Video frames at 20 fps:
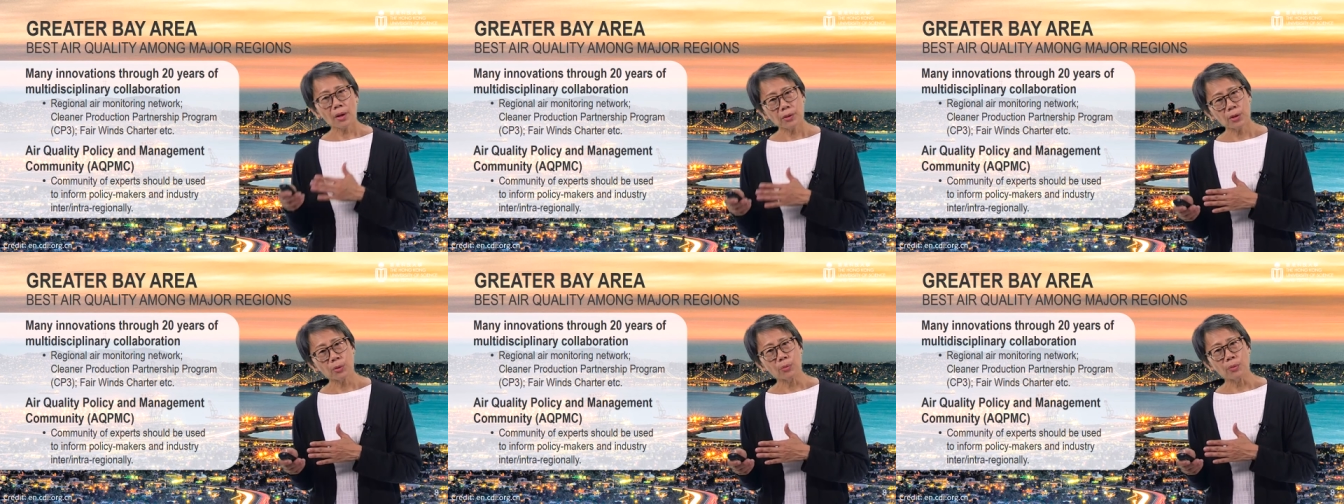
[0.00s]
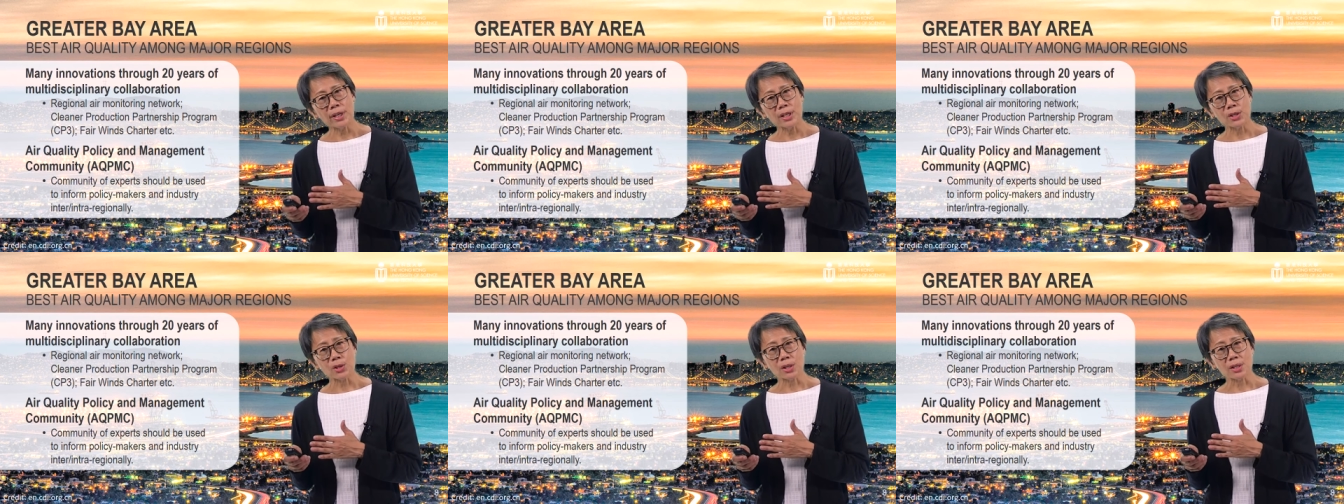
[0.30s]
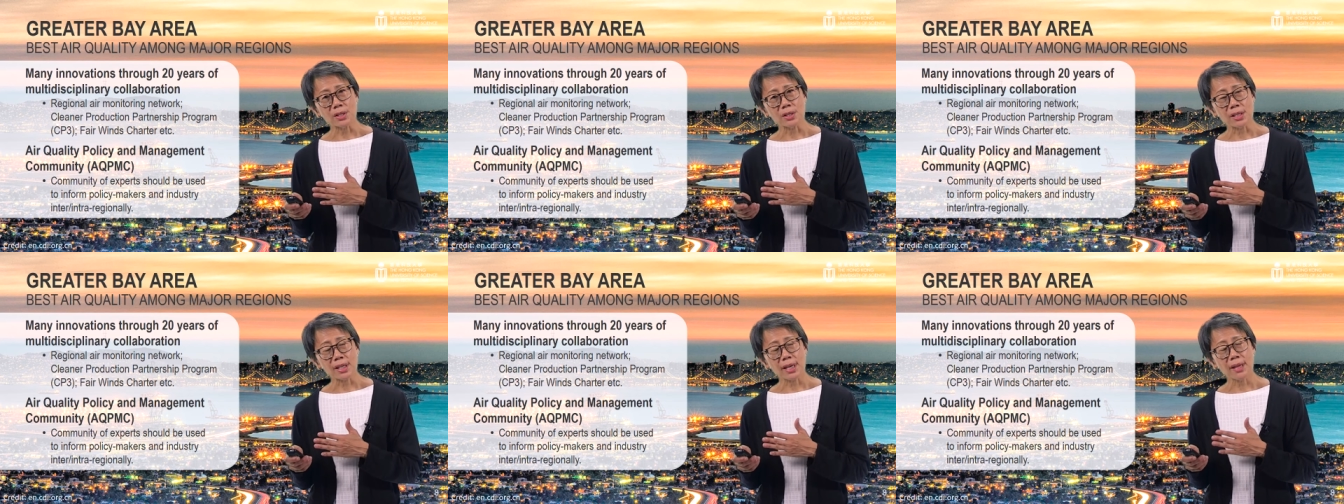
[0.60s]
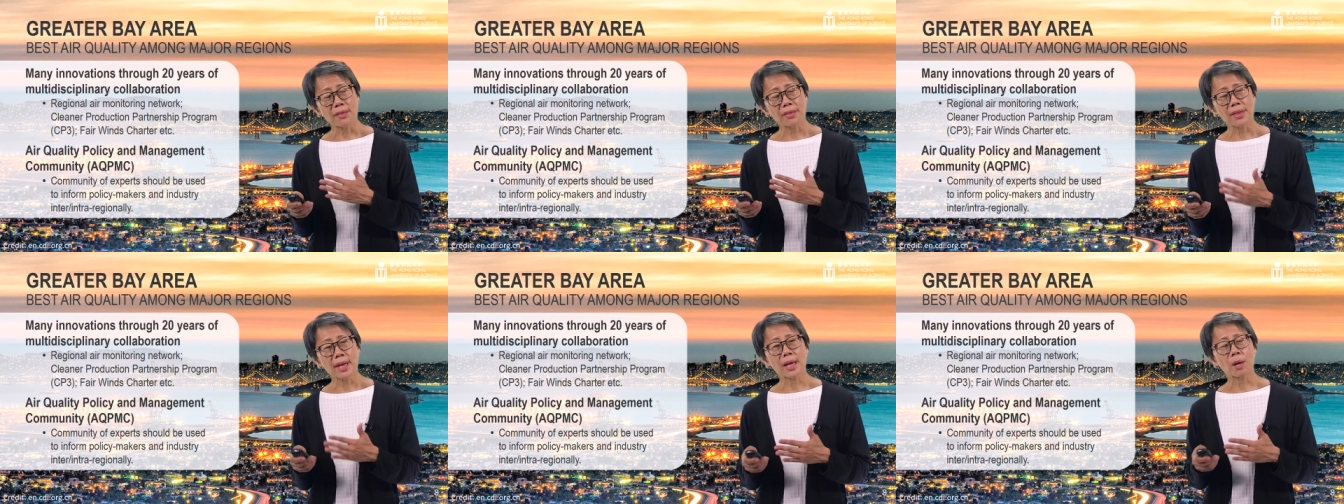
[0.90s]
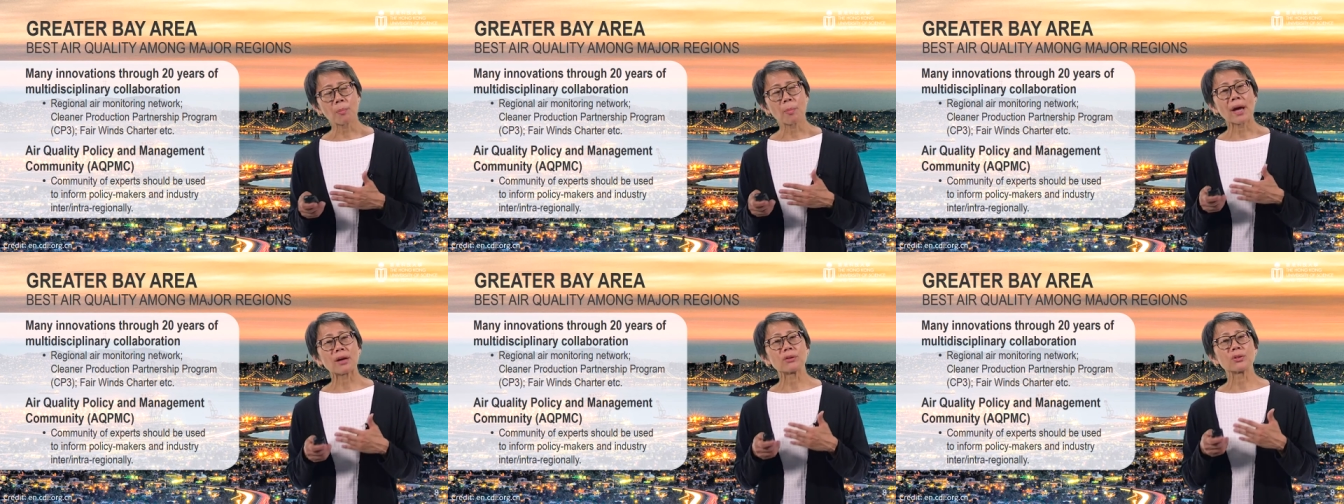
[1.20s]
Other regions can
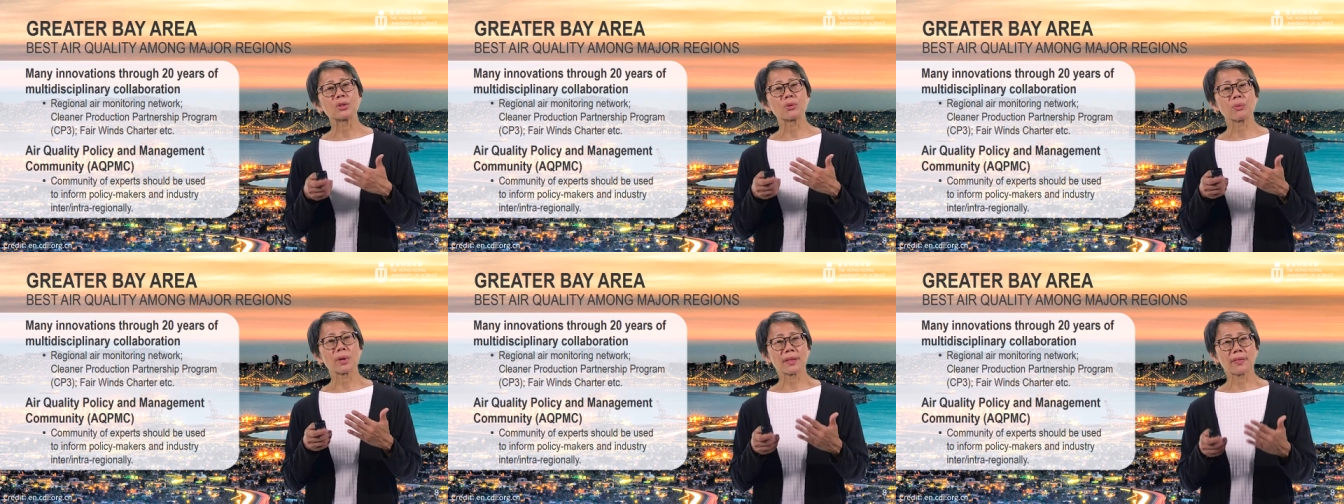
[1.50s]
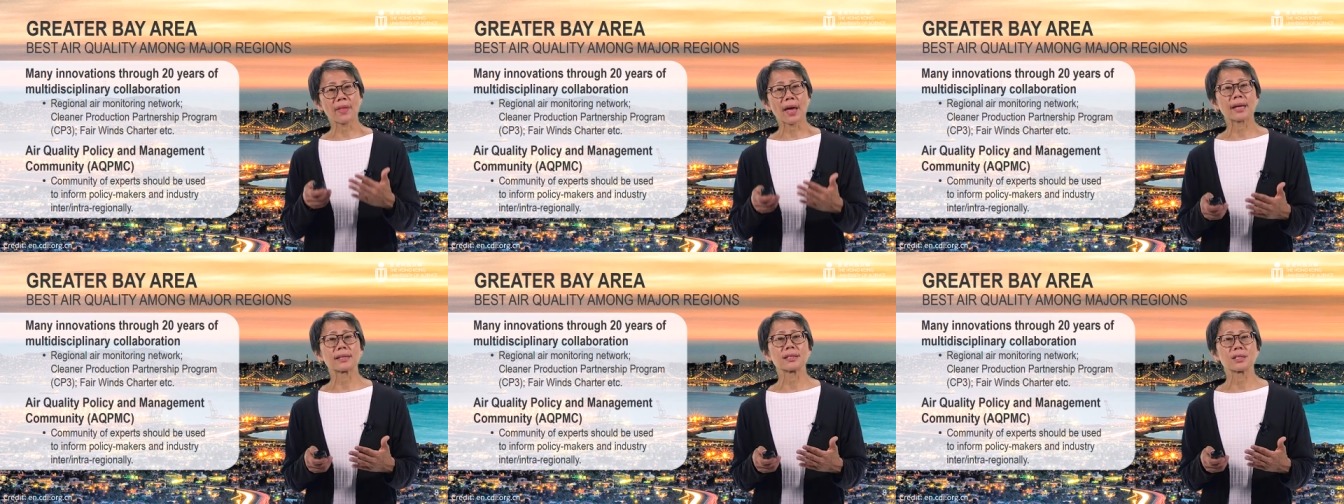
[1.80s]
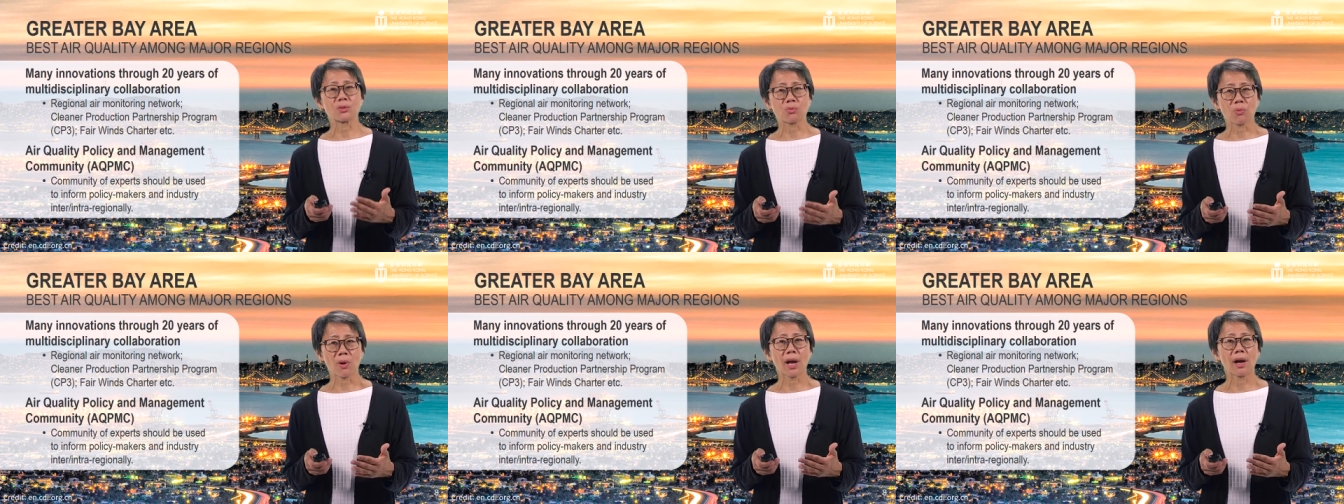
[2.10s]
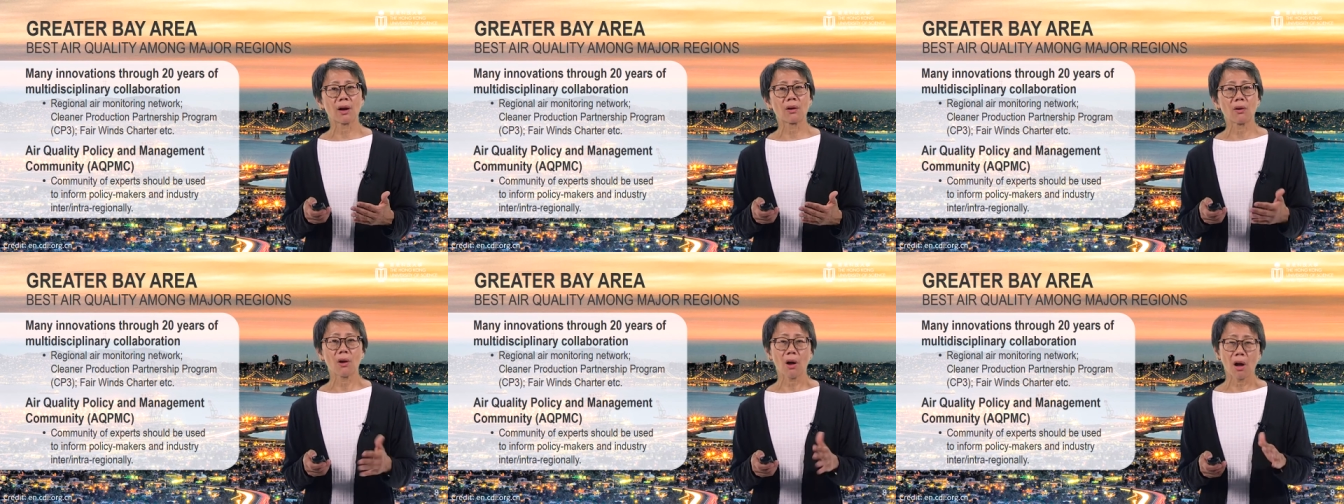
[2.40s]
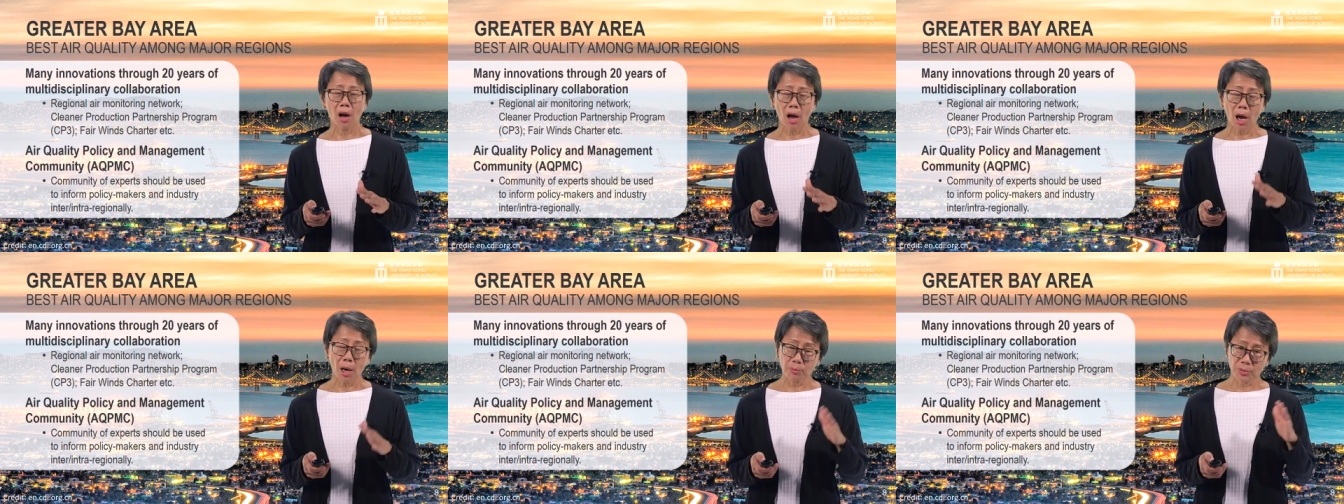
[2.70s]
think about doing that as
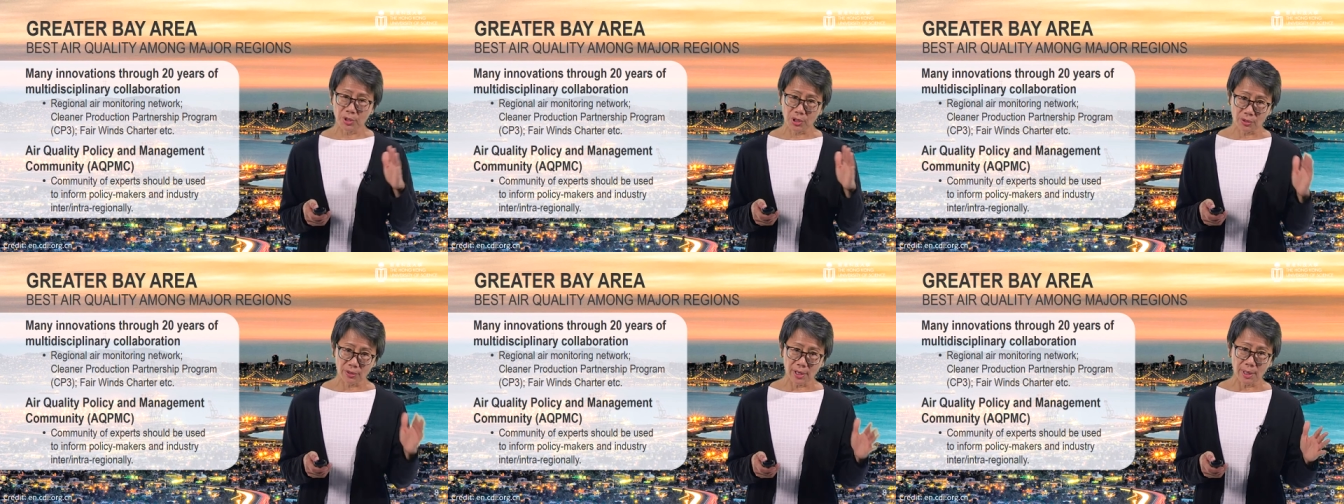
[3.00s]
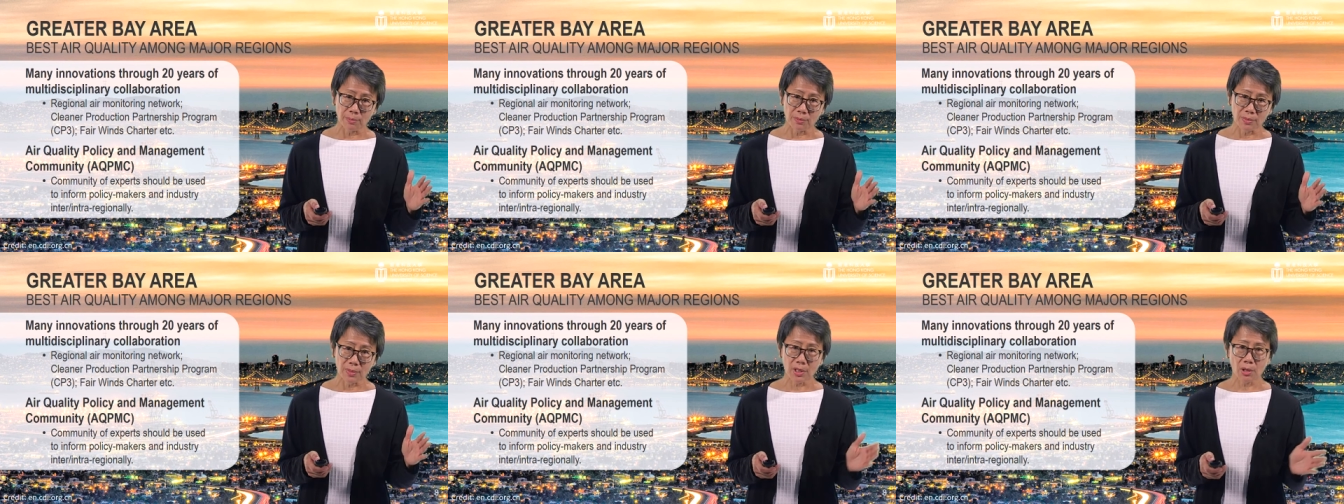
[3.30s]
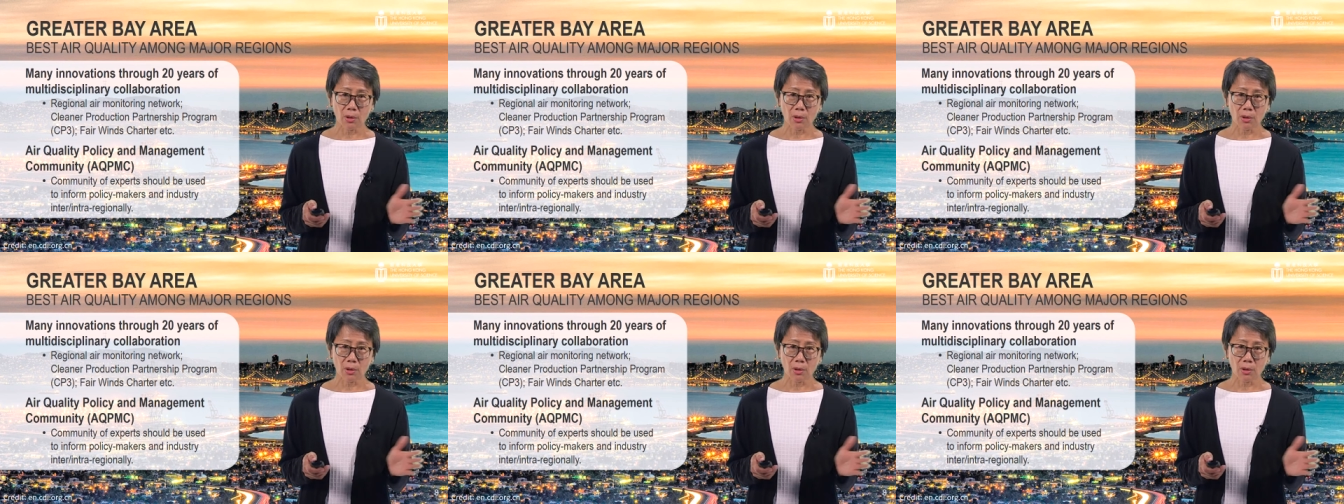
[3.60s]
well, upstream.